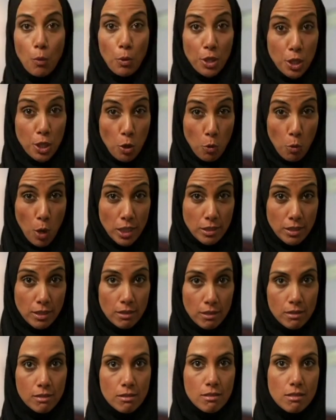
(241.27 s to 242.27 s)
Uh,
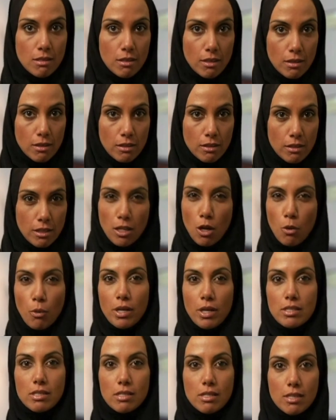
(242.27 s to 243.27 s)
historically
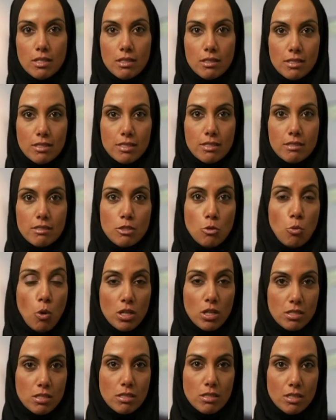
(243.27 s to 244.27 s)
either
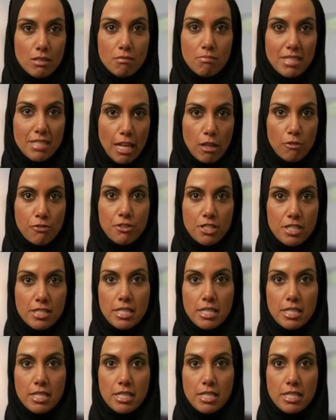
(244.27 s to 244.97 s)
unrepresented or